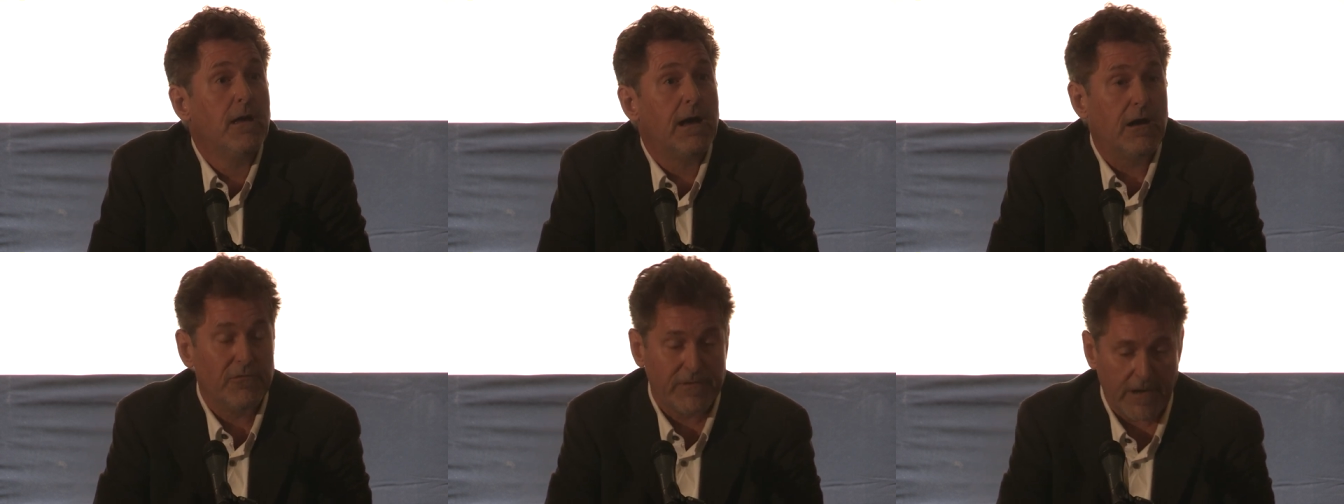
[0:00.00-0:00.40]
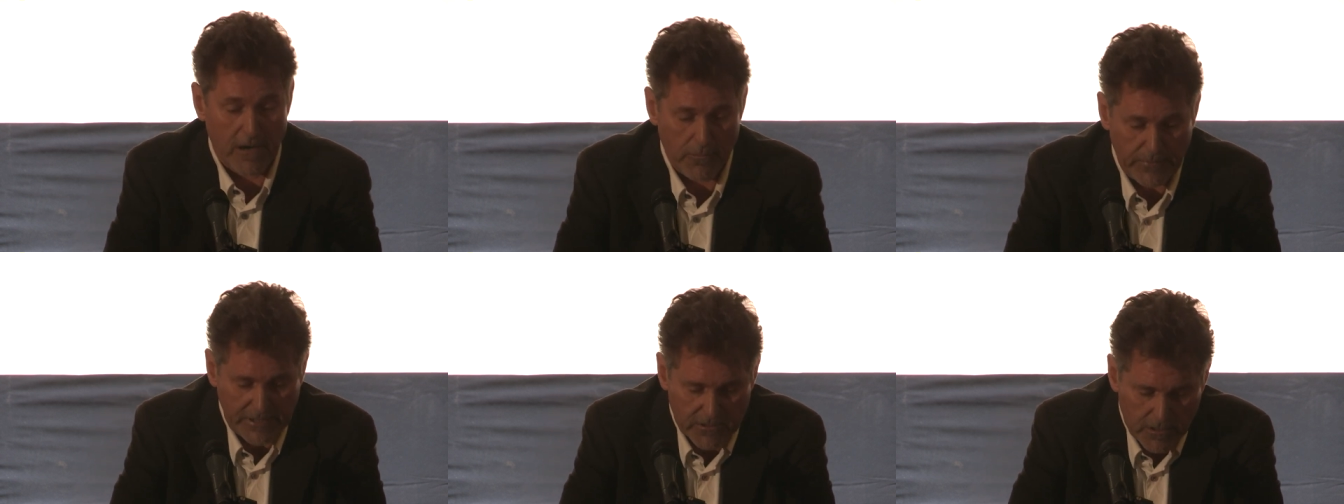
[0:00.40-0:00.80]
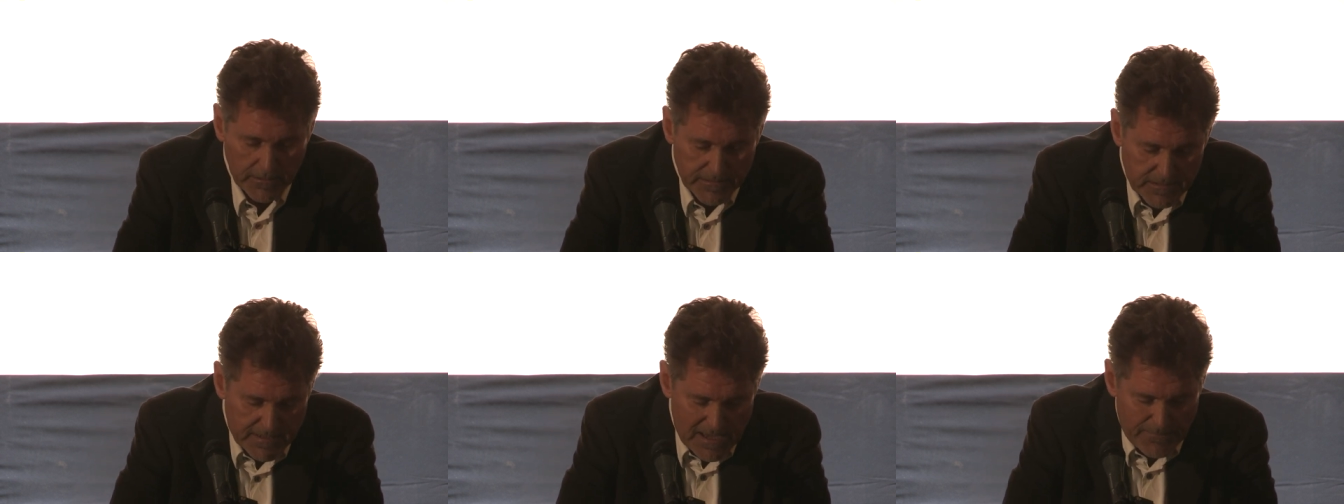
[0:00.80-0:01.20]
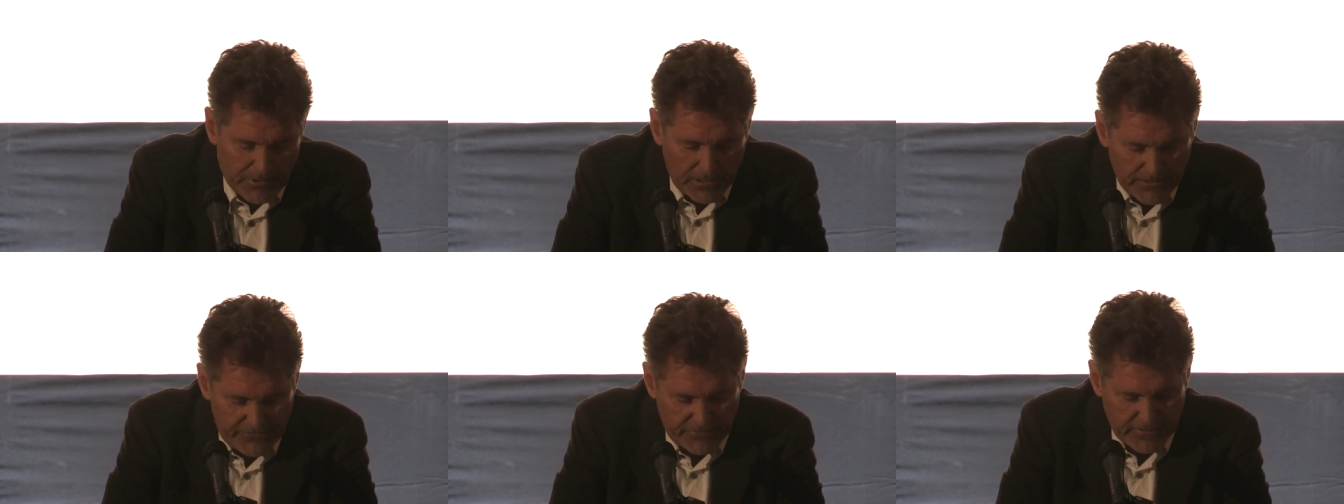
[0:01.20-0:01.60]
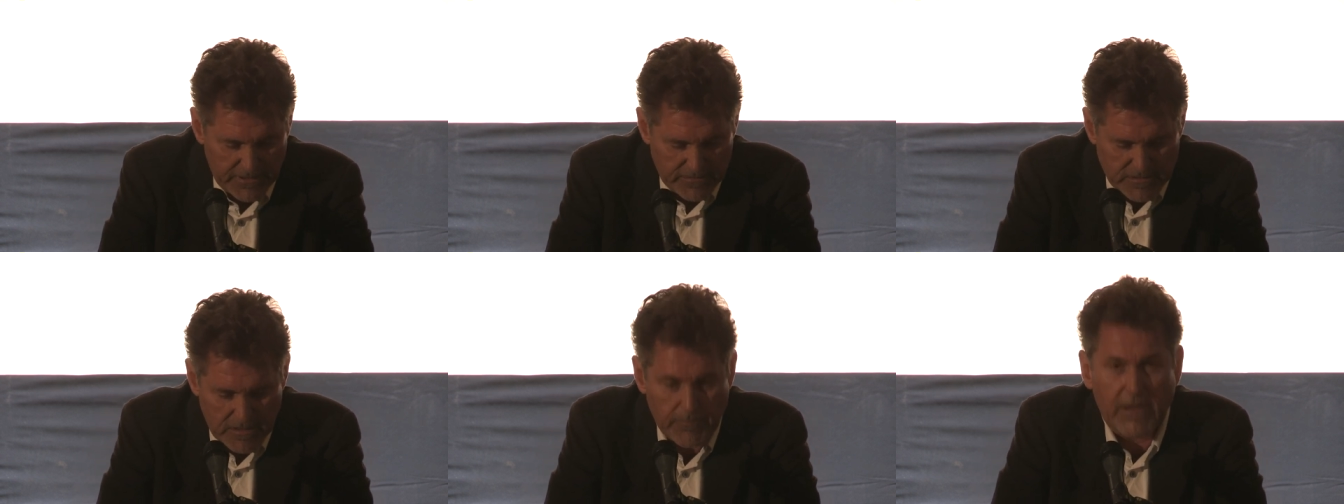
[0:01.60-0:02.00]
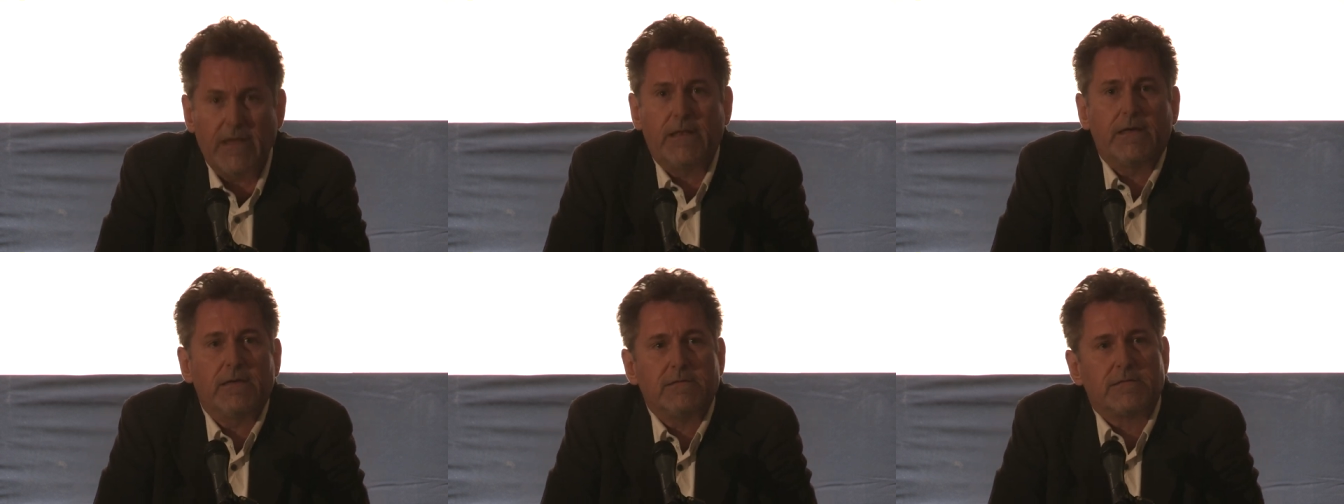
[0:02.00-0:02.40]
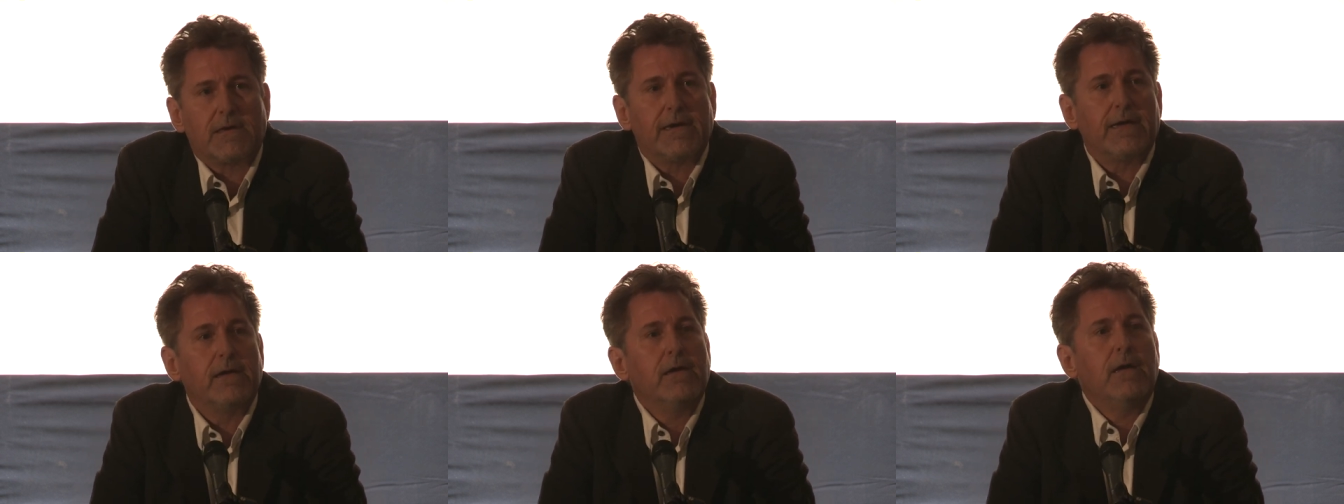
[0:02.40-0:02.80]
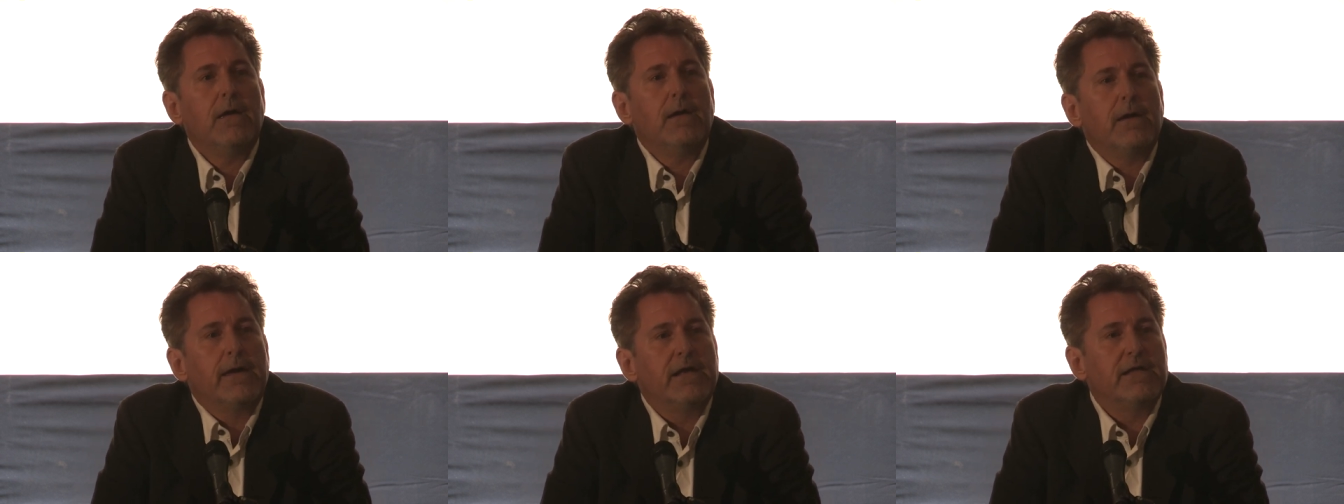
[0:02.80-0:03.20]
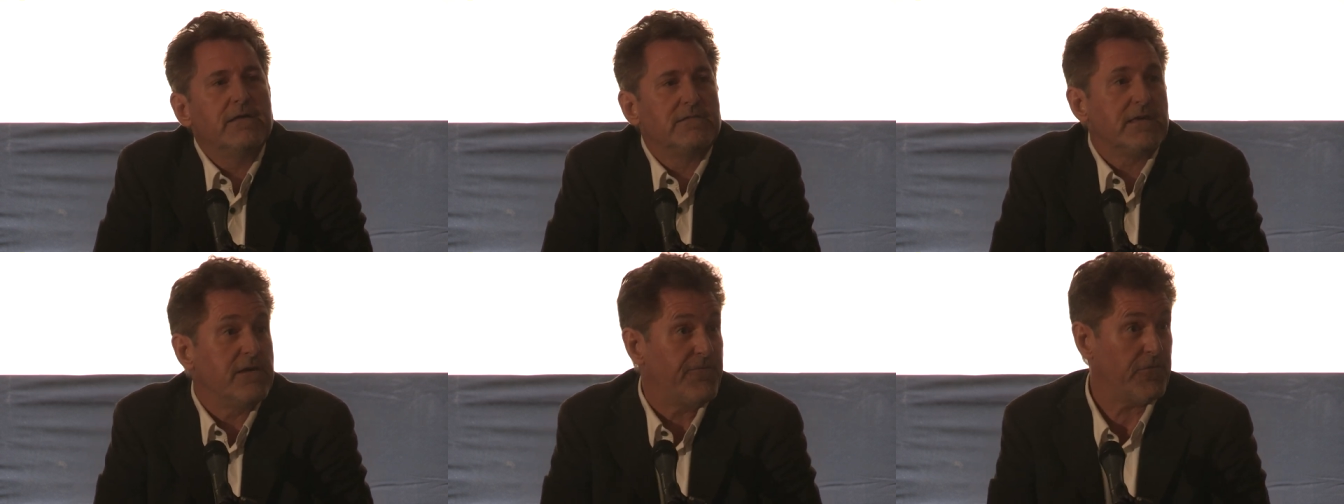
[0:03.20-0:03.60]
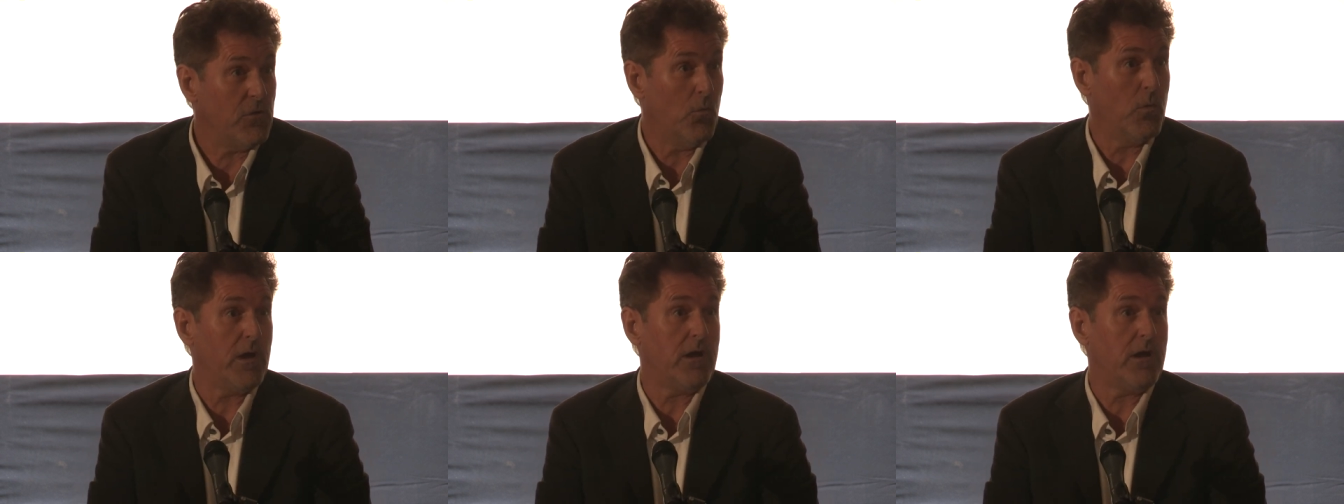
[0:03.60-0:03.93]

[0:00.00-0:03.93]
How dare we call this abolitionism? It is a, it is, if you